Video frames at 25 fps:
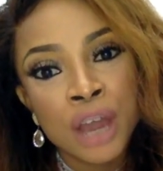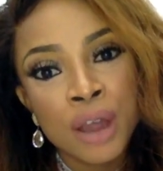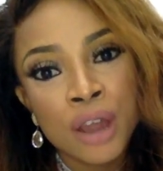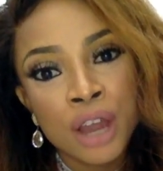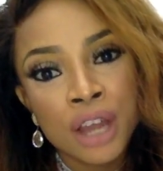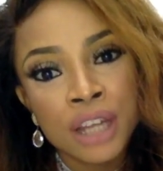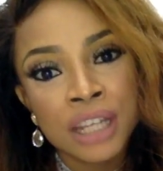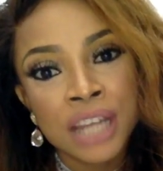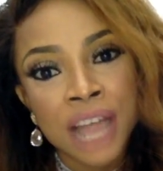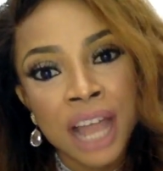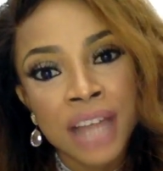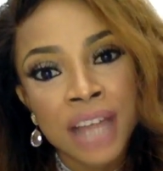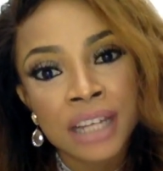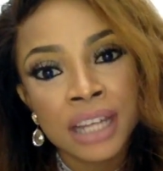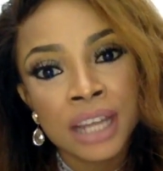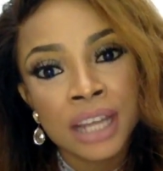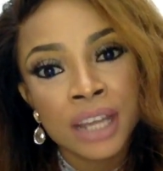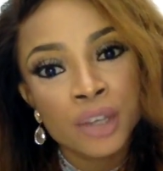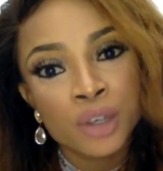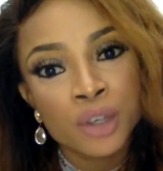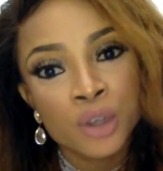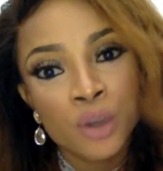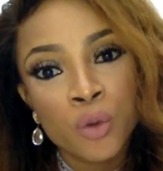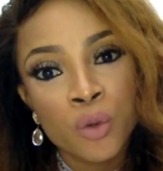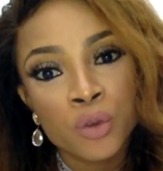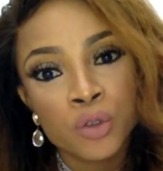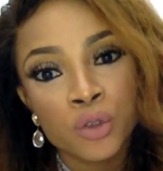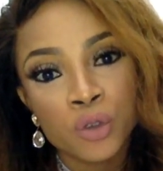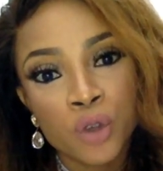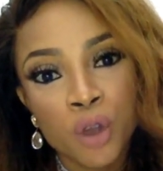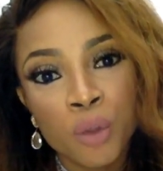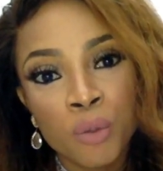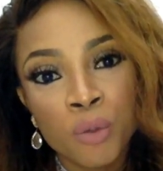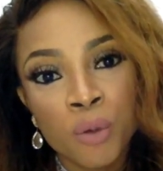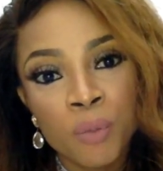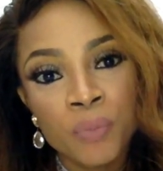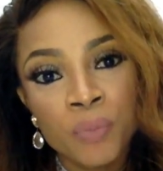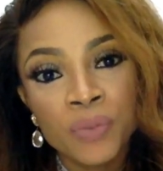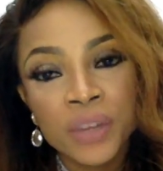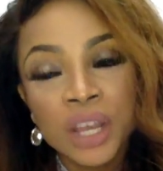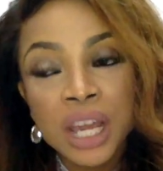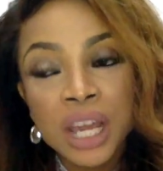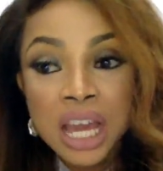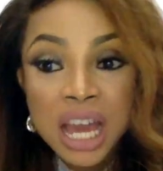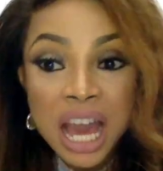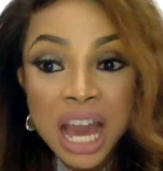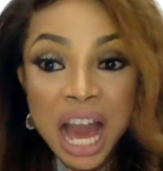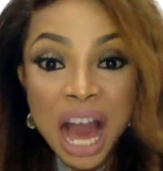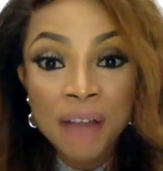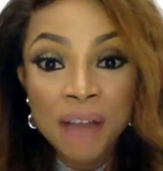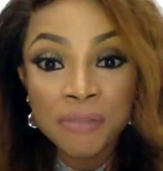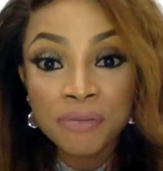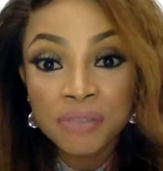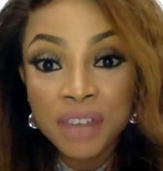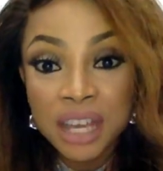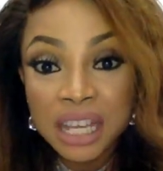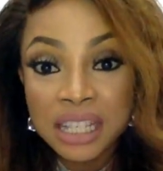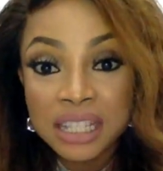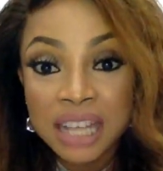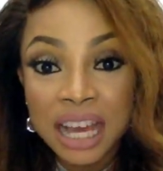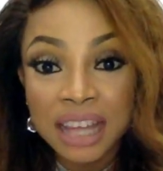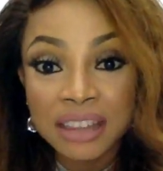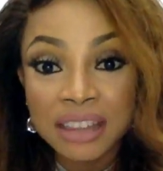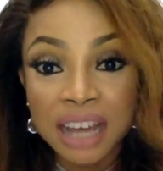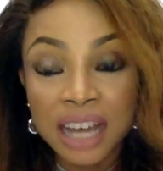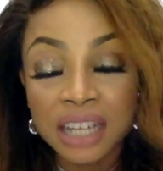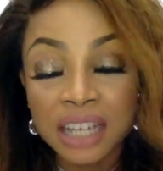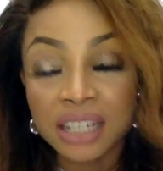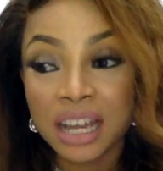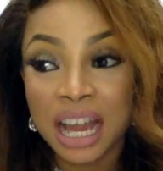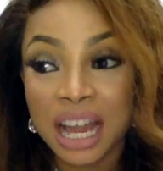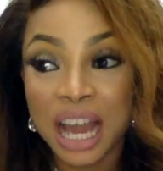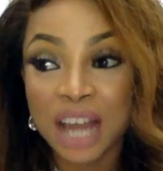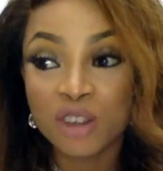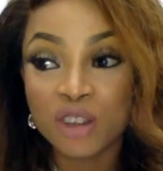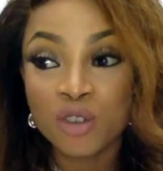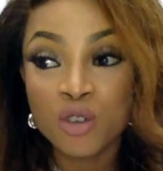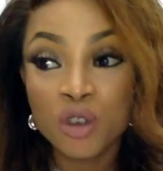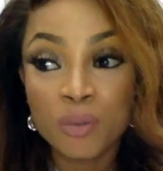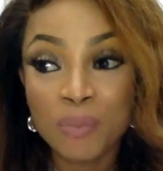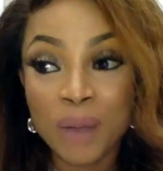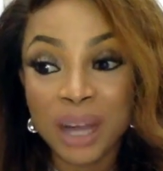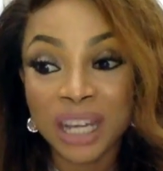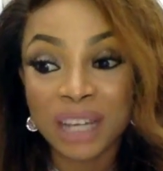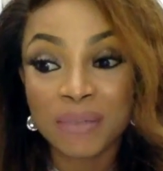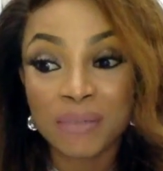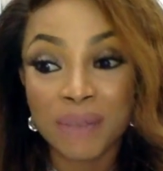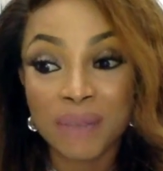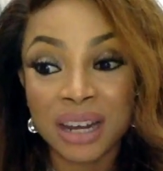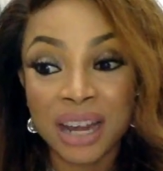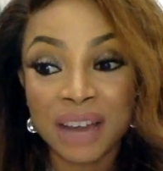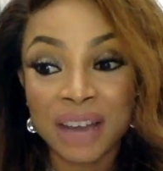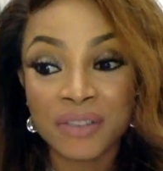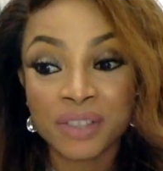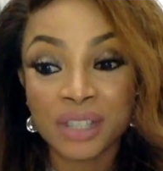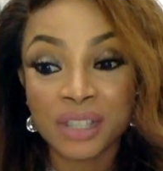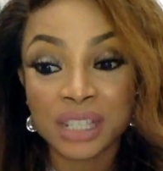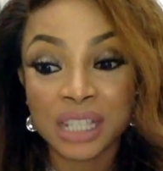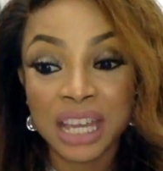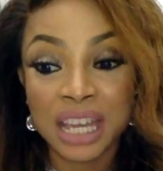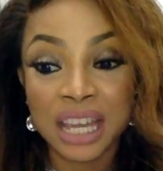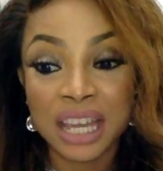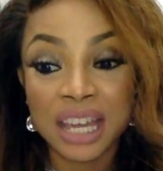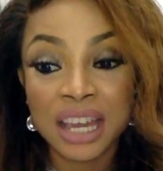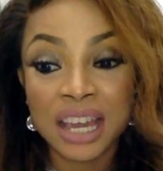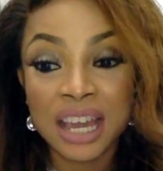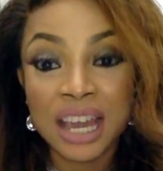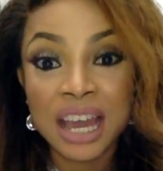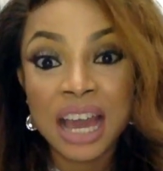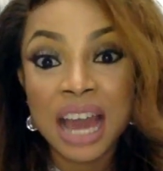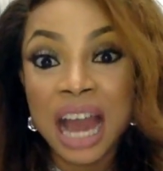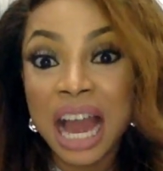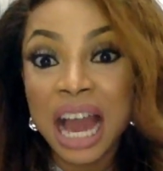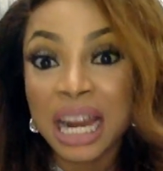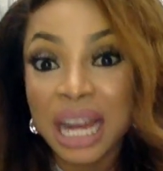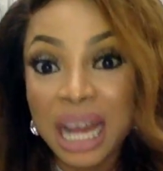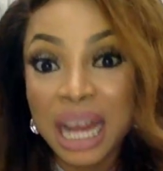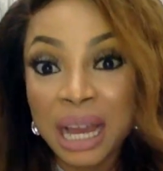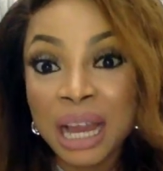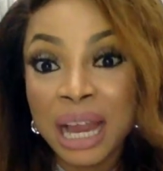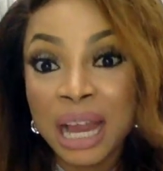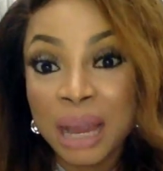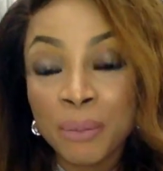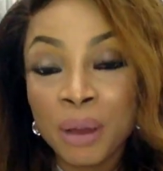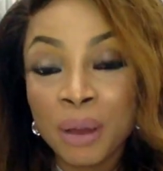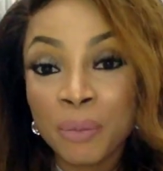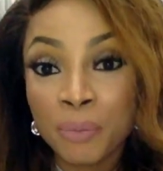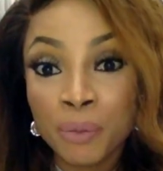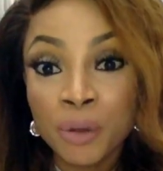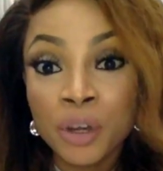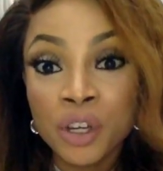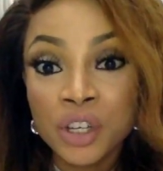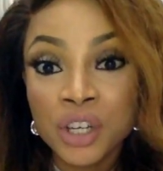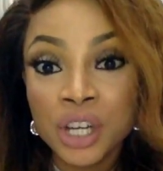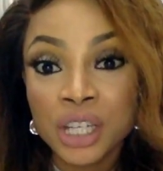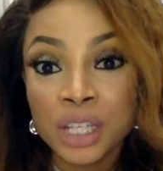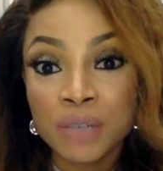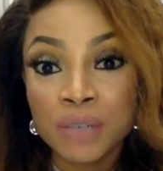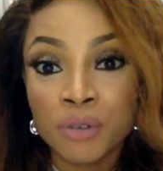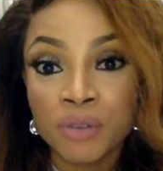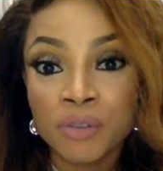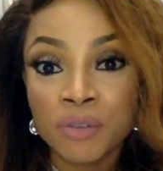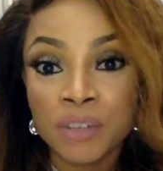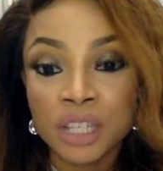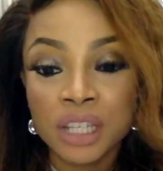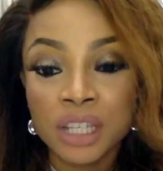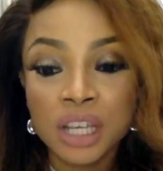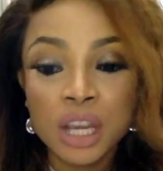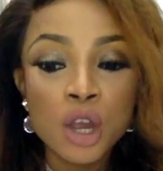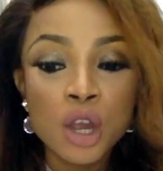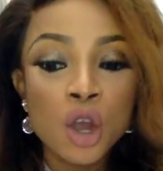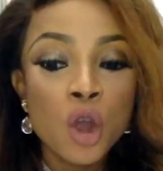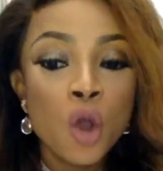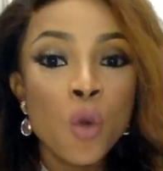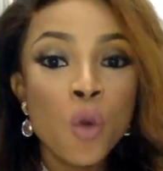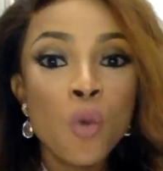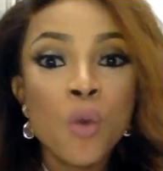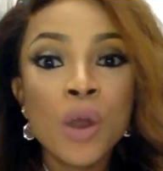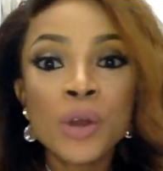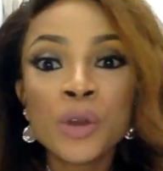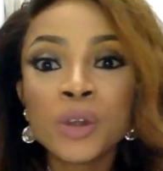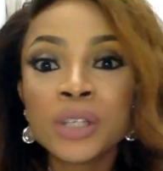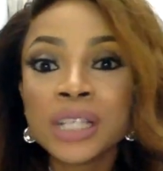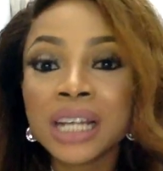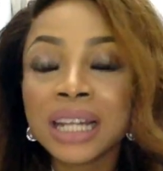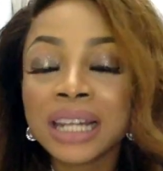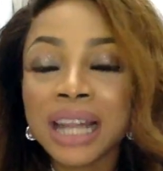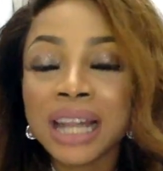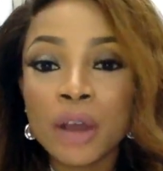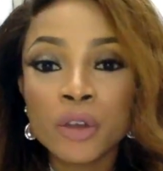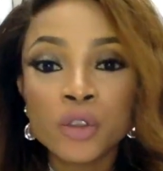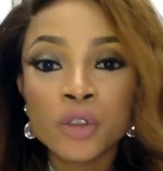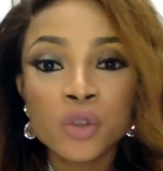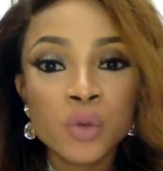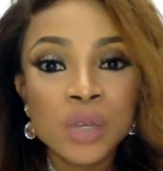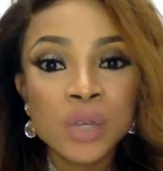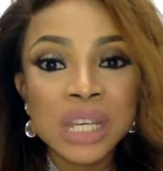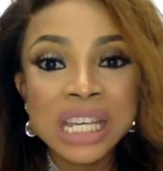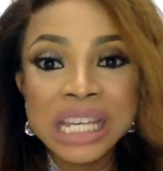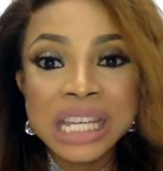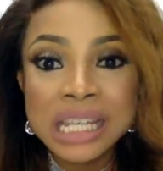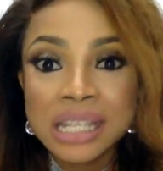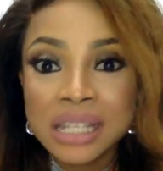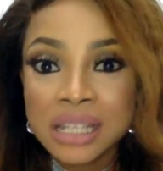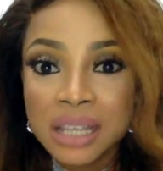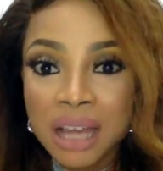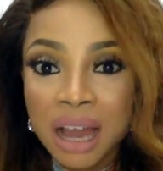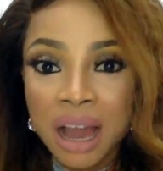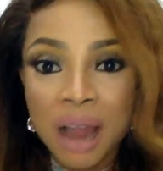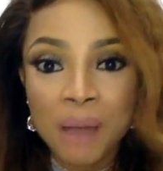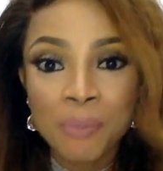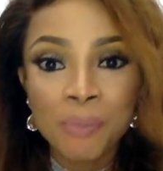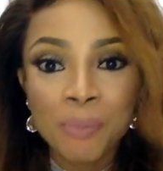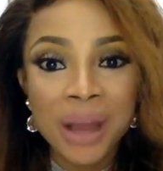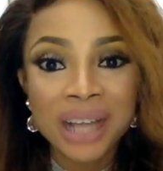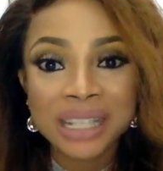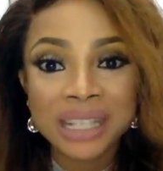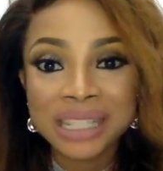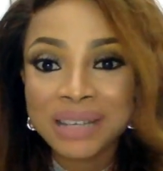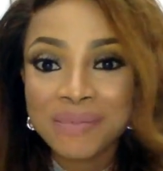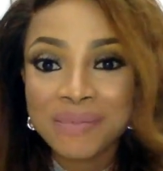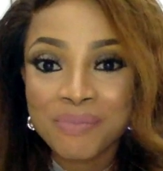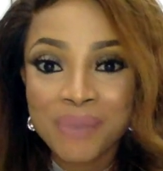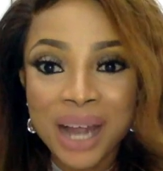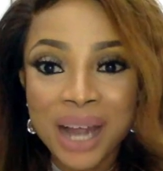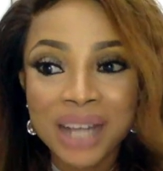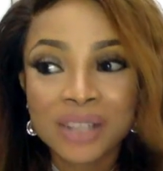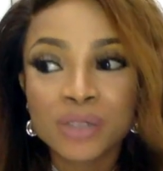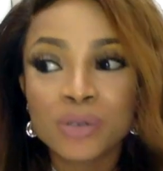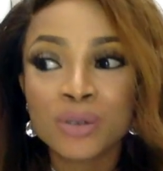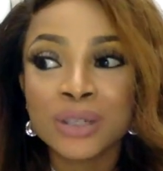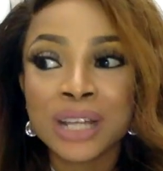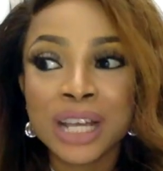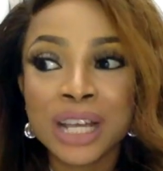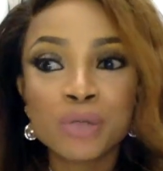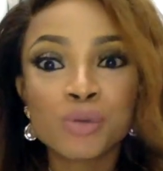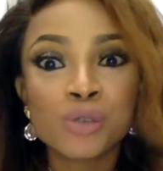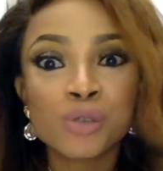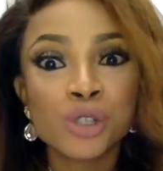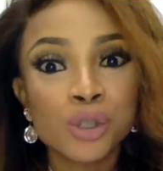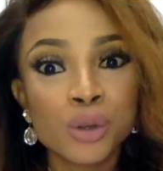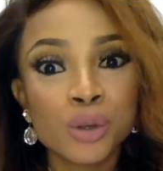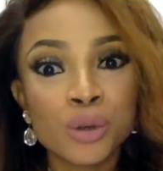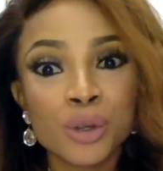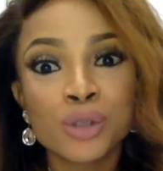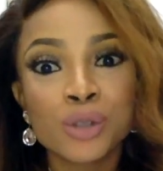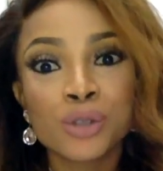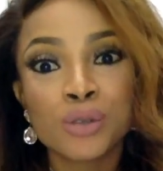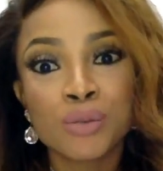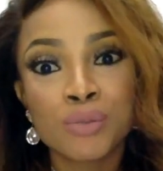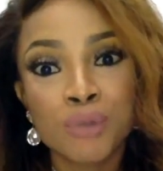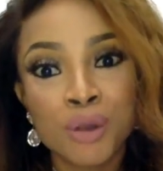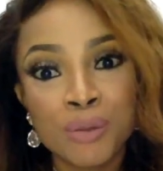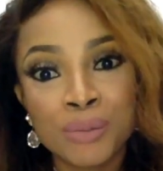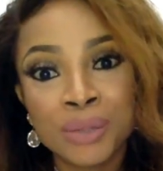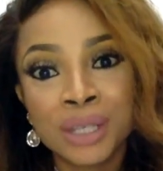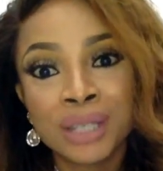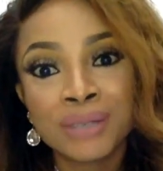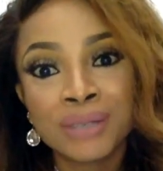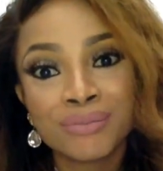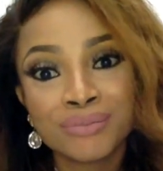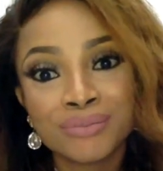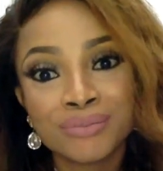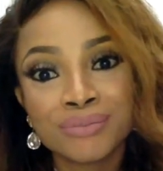die there, you don't want to come home? And things like that. I look back in my life today and I am appreciative of it. We're not allowed to eat our party packs unless we showed it to mommy.